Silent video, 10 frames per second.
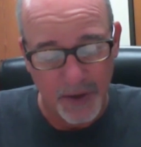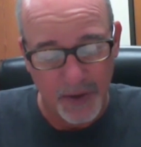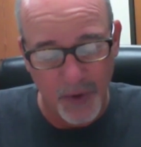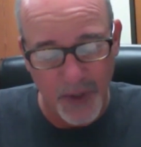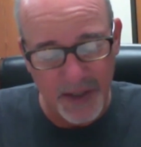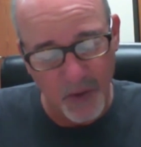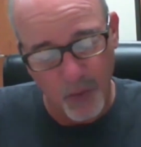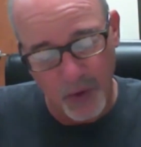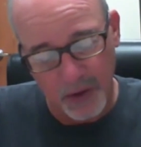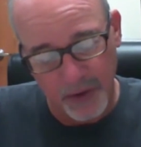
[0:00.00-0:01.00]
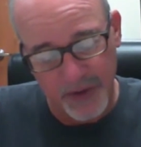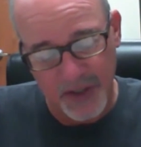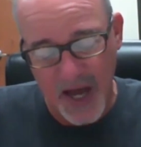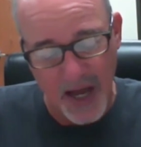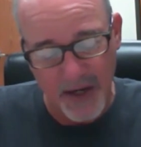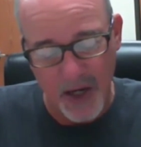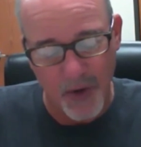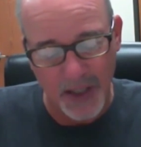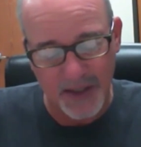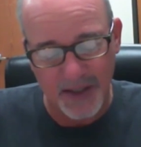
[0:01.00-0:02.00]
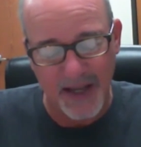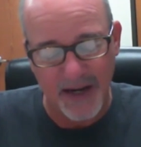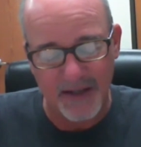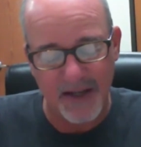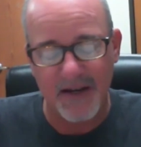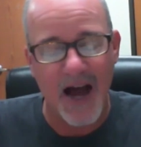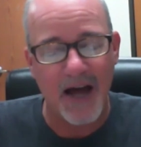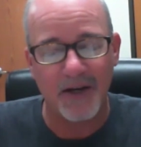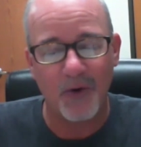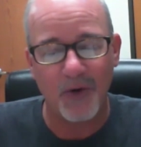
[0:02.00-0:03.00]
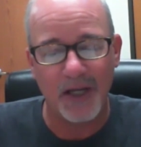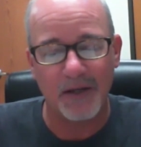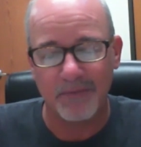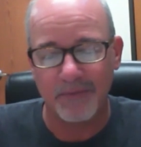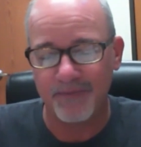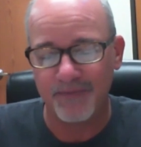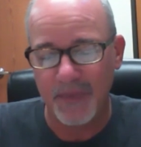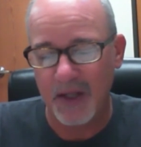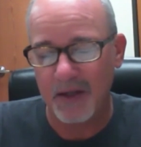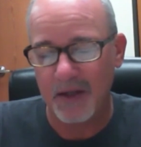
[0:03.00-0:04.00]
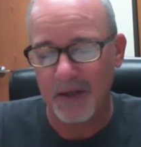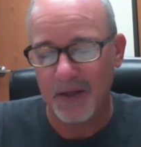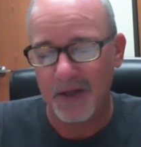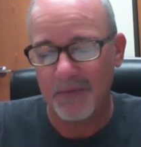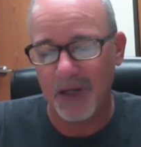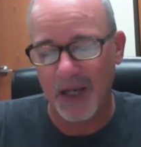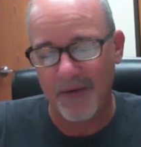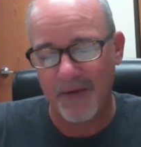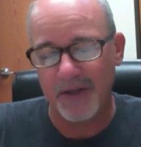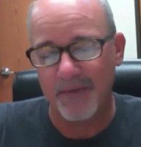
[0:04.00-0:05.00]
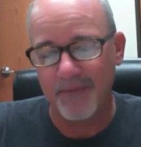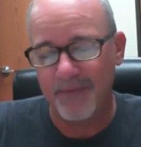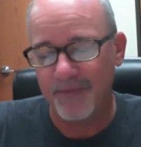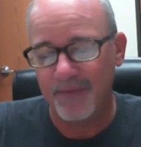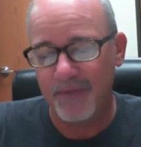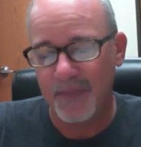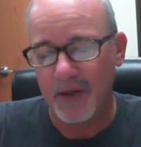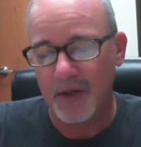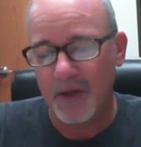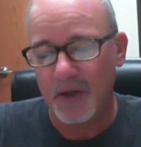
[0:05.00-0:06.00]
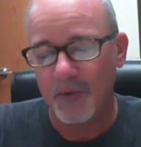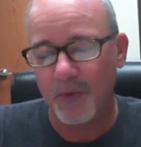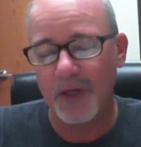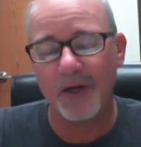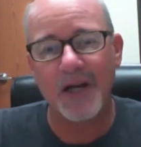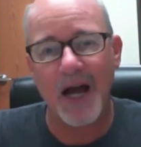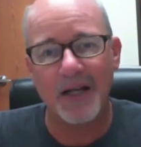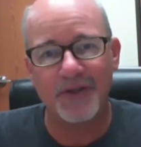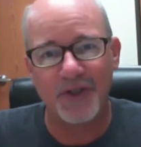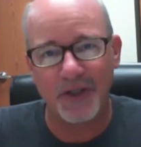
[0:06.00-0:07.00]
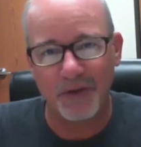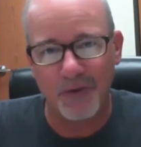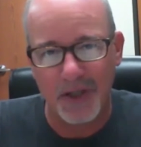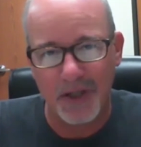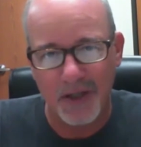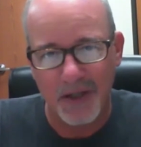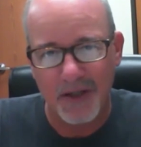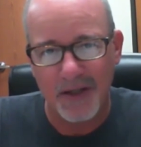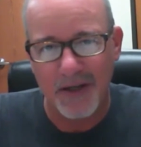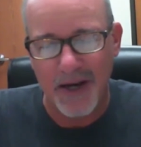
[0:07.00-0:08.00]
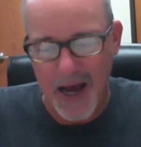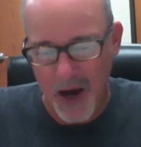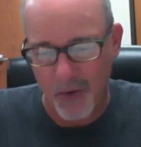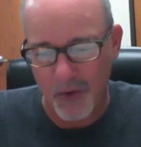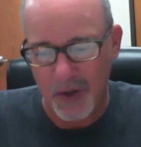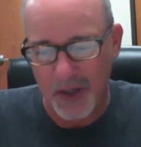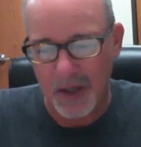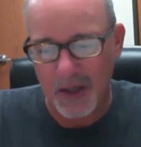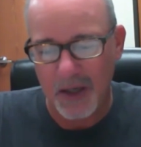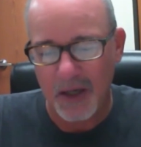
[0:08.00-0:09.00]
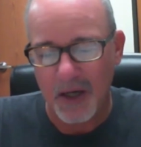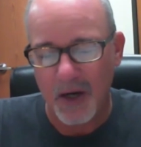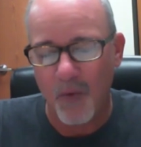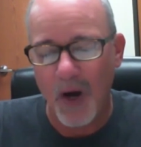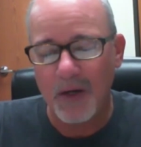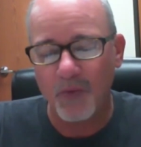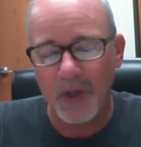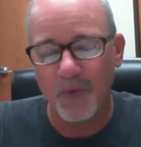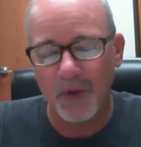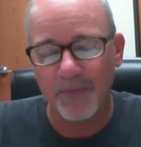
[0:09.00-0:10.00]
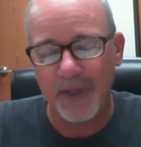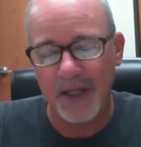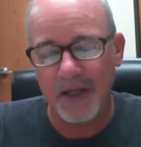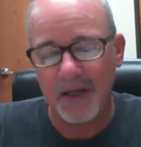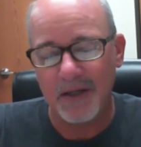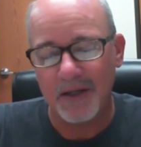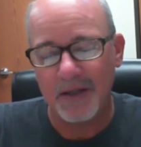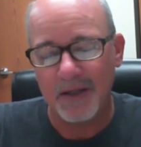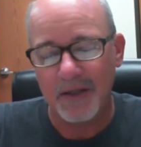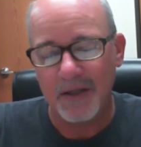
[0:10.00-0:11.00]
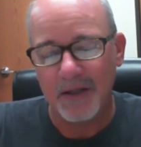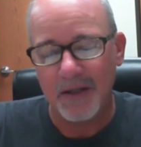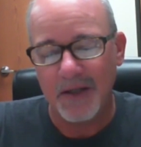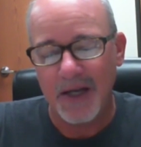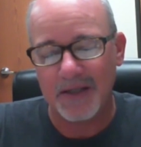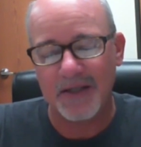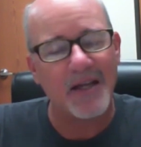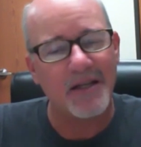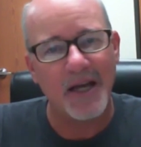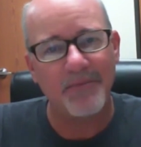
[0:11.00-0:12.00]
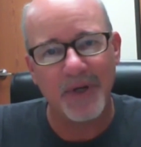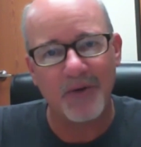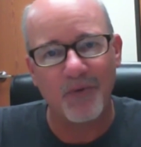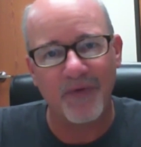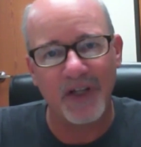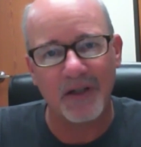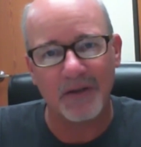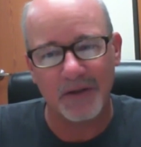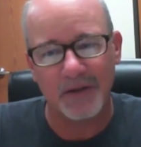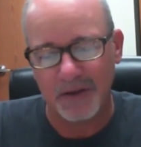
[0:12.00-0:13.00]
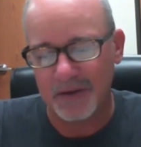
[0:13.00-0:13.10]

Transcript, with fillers: The reason the world does not know us is that it did not know him. Beloved, we are God's children now. What we will be has not yet been revealed.